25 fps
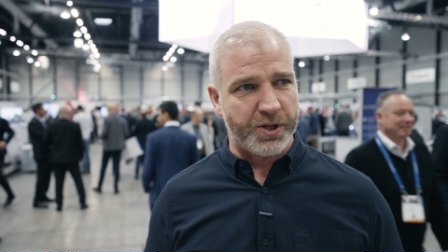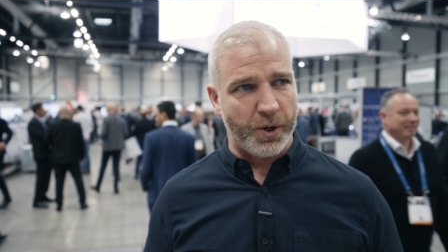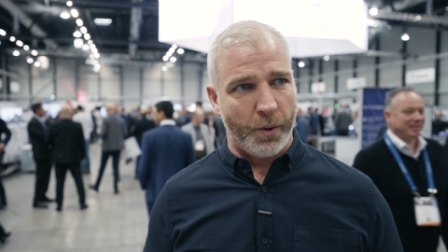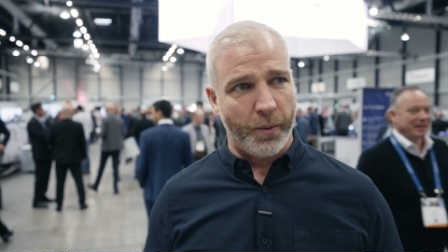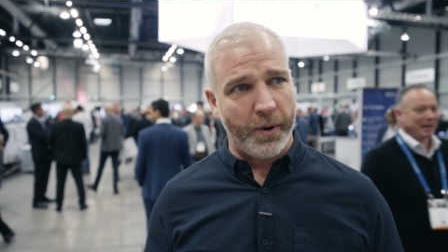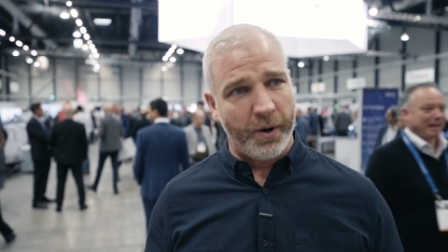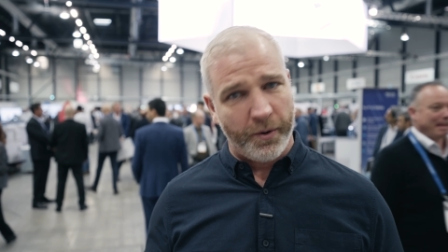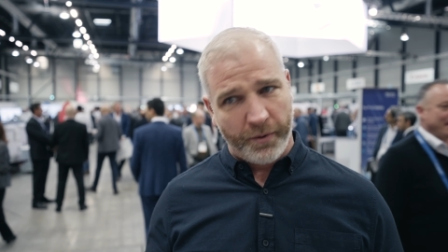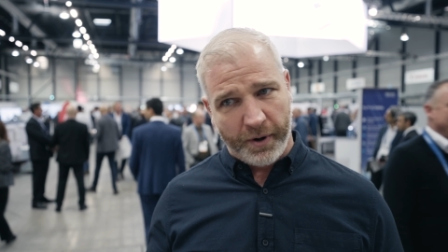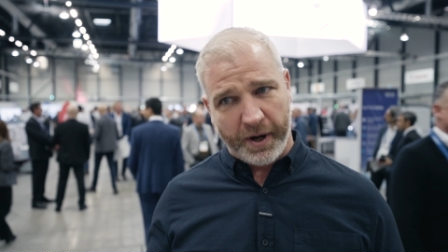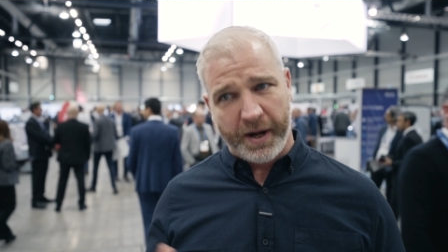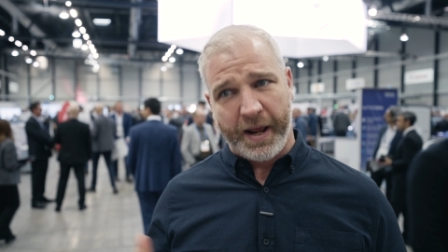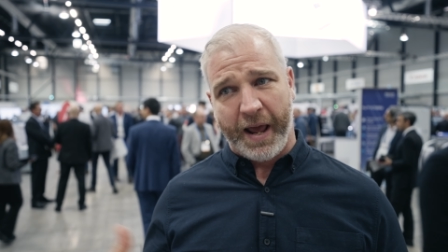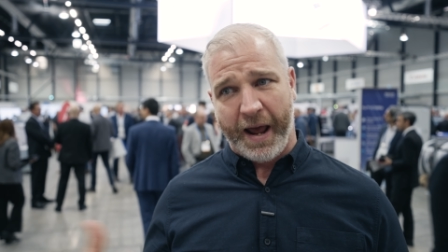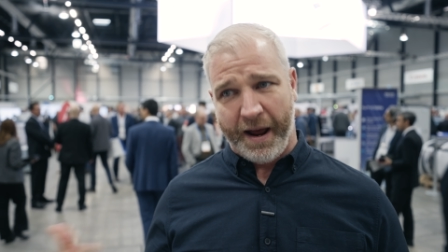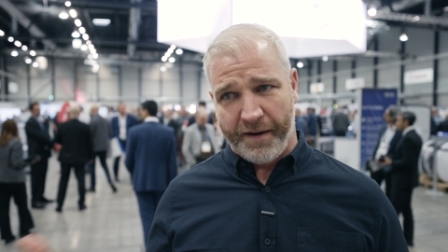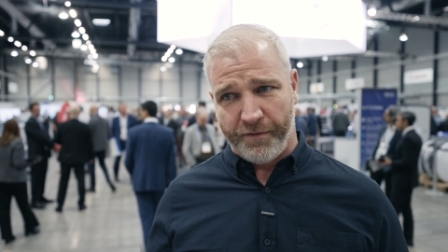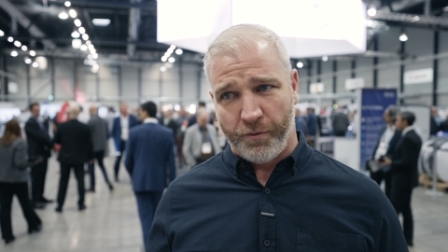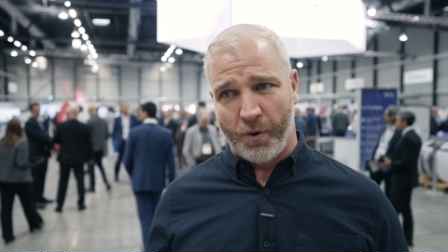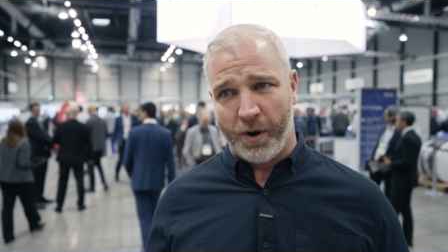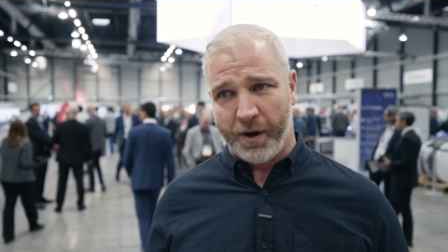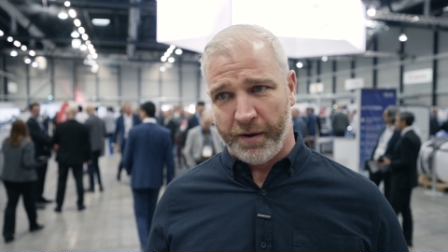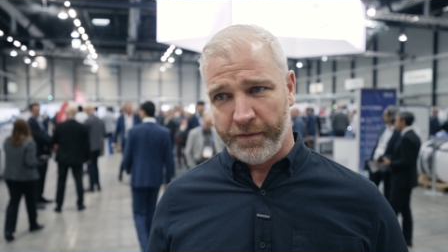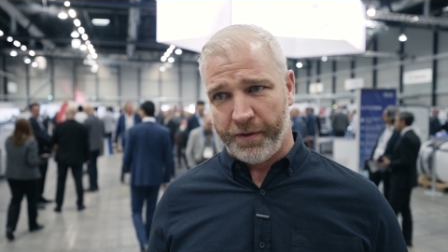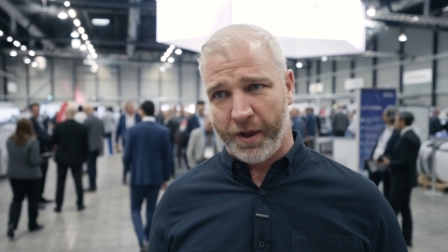So we already
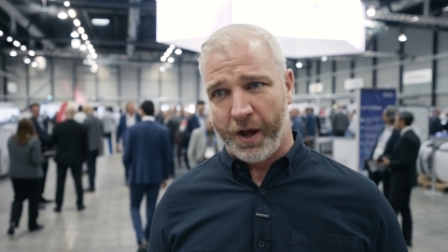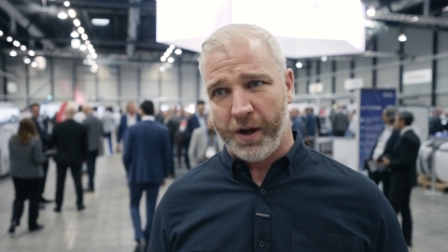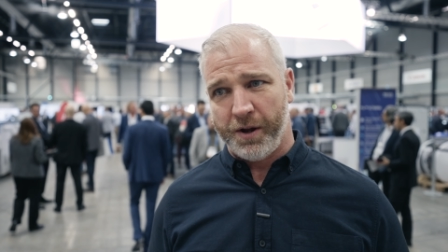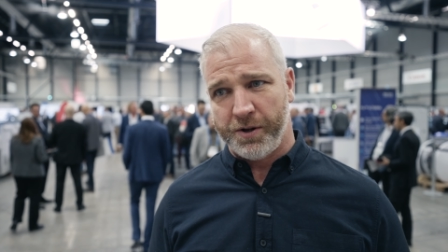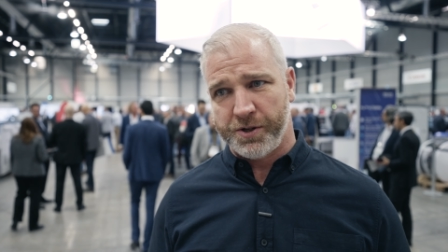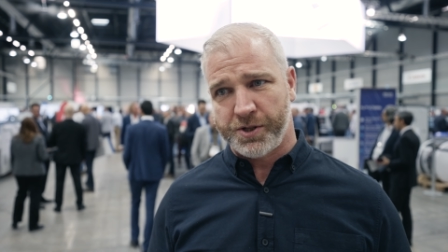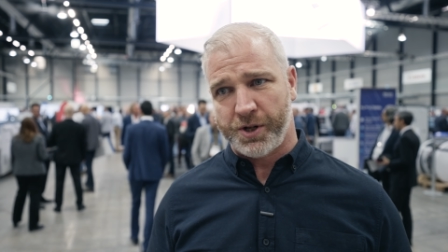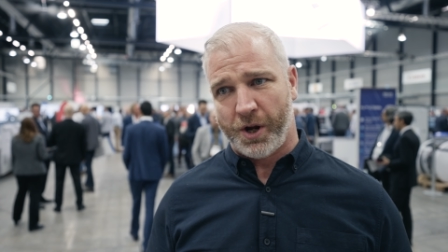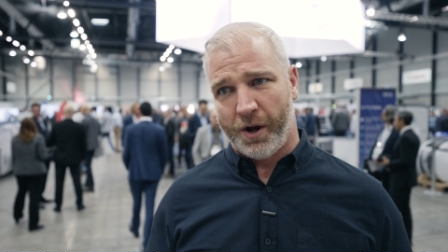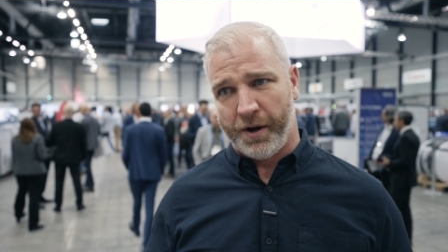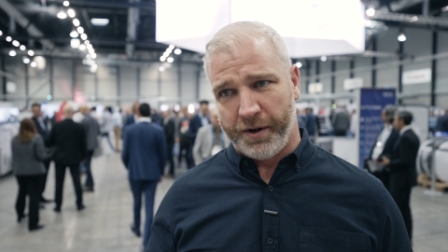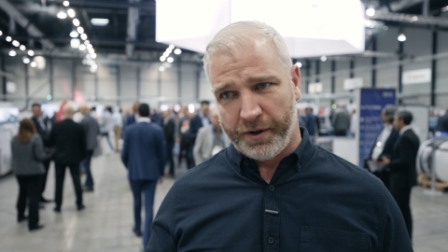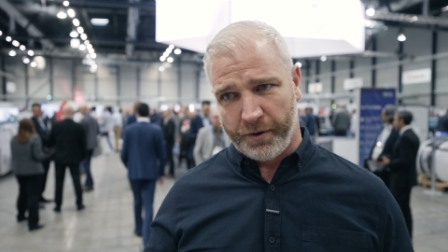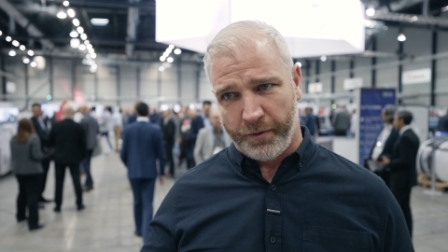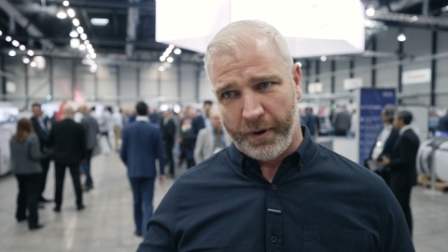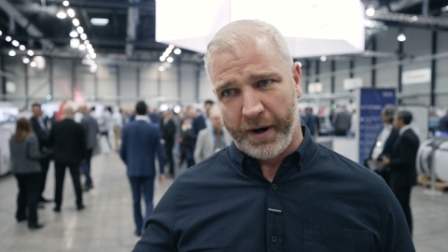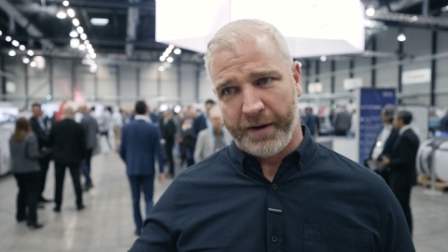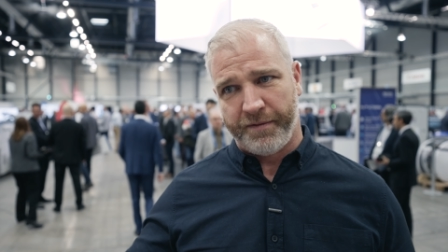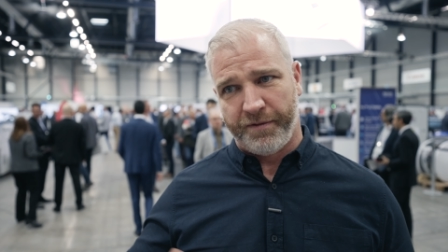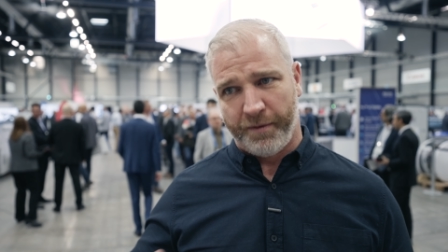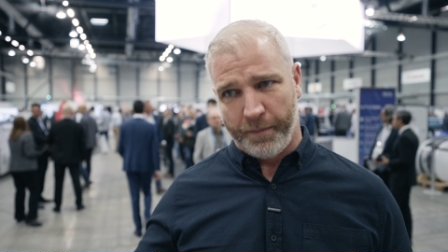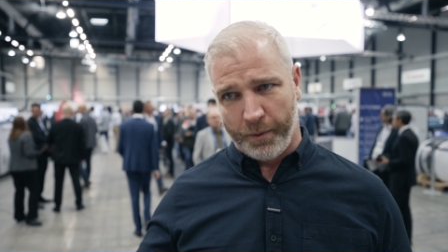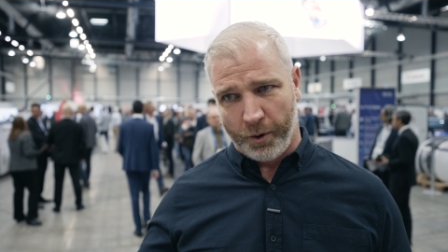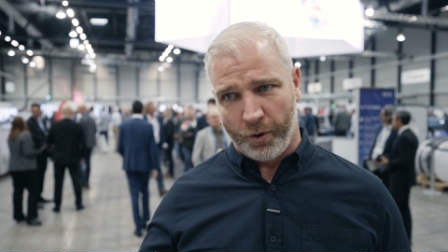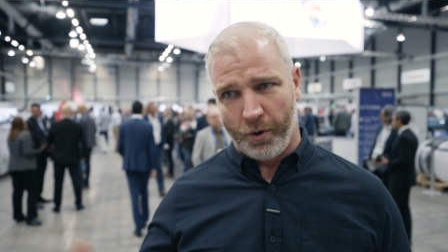have one of those going
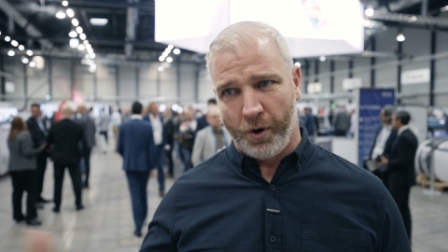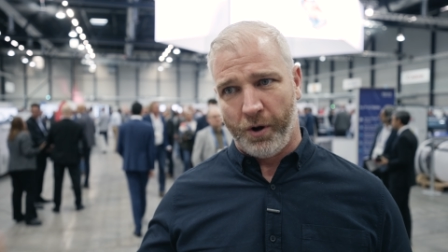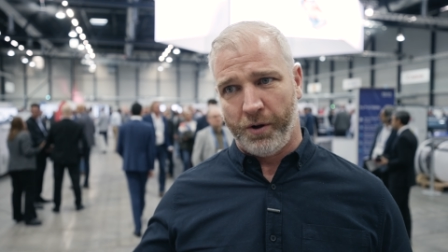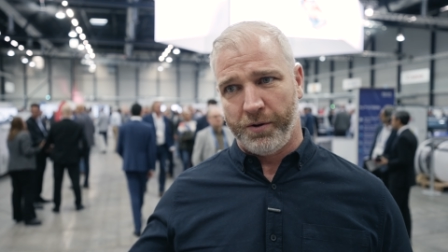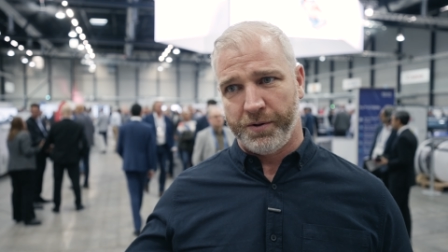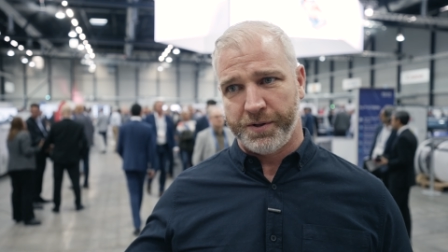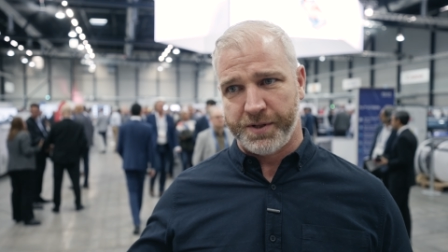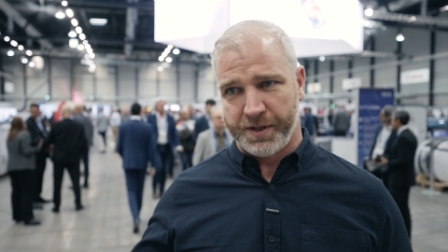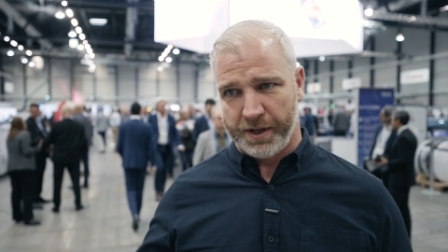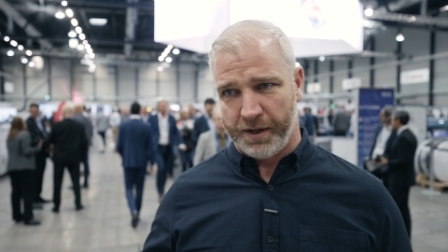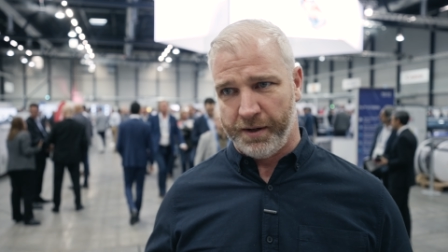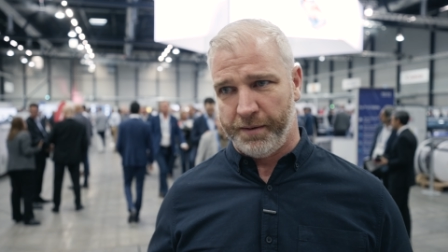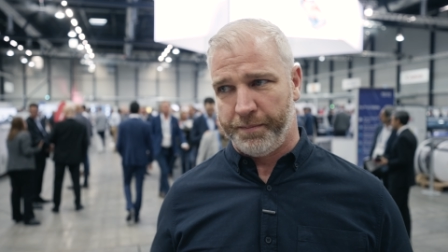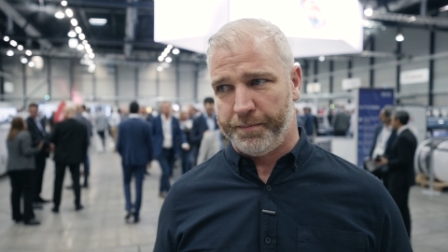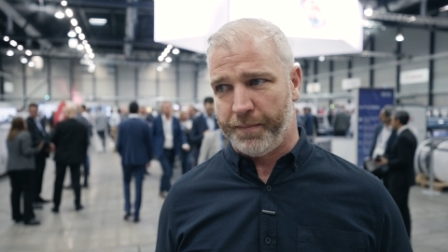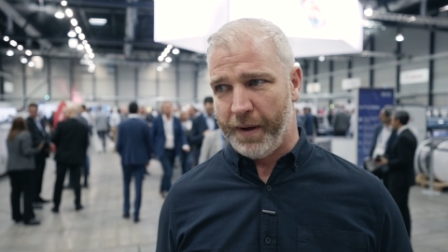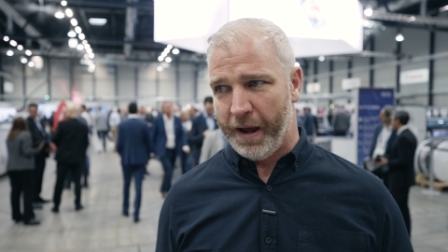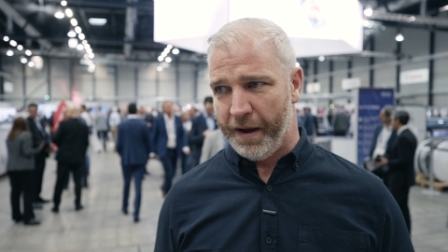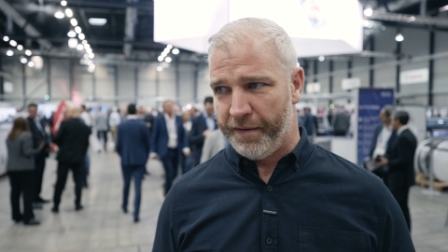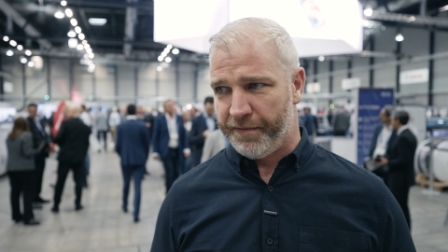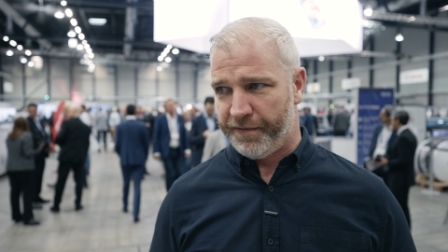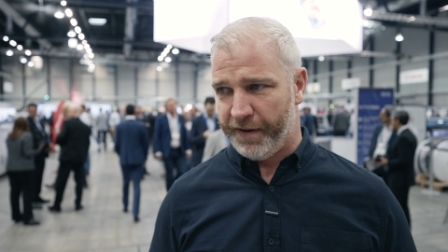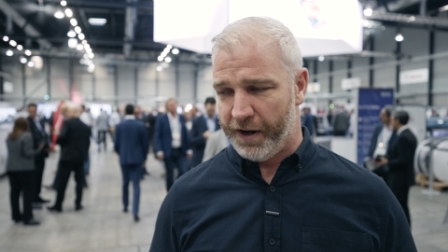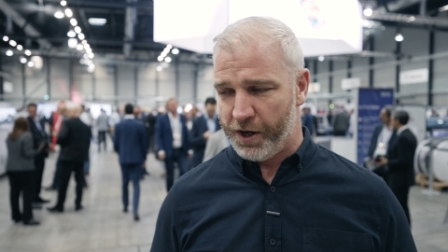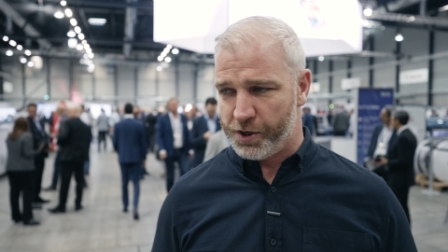direct from a roll to
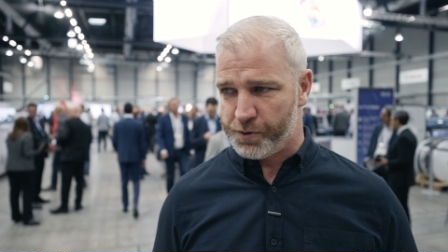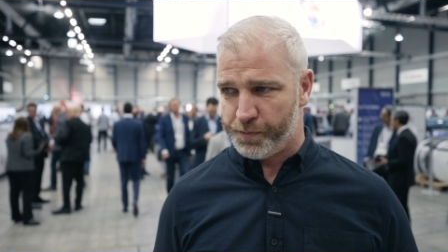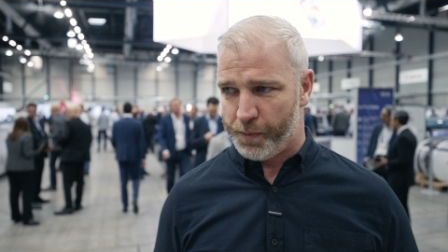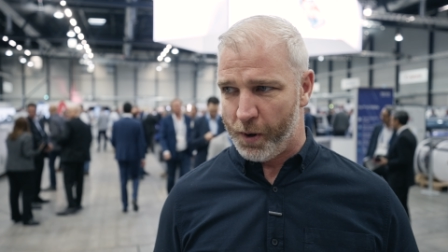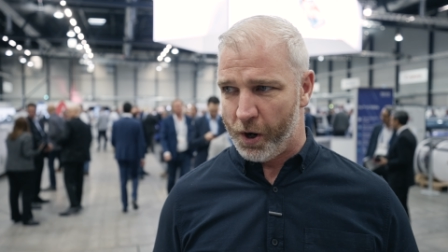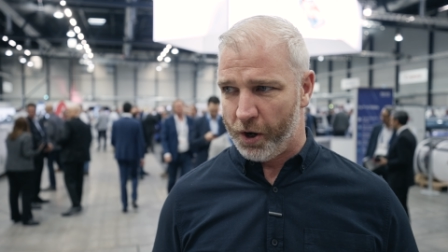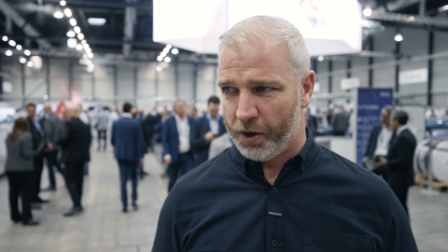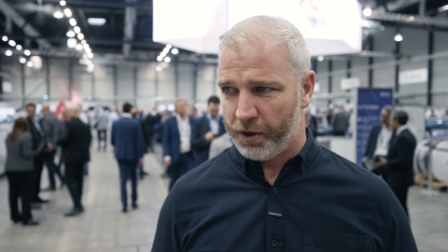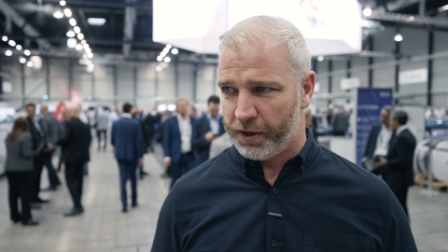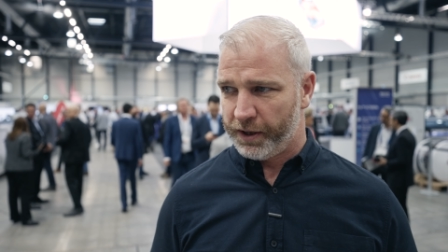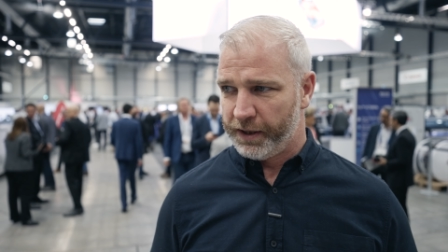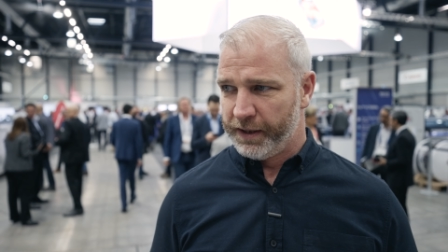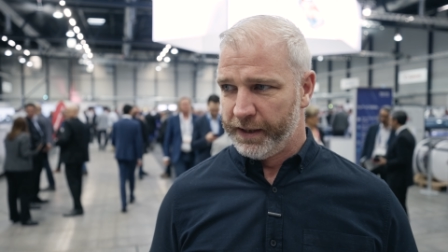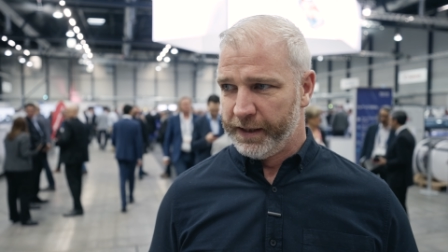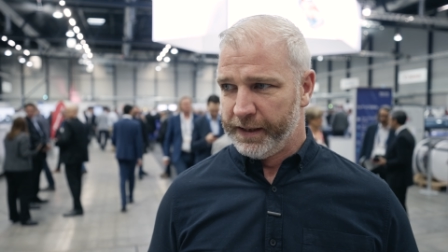a finished book.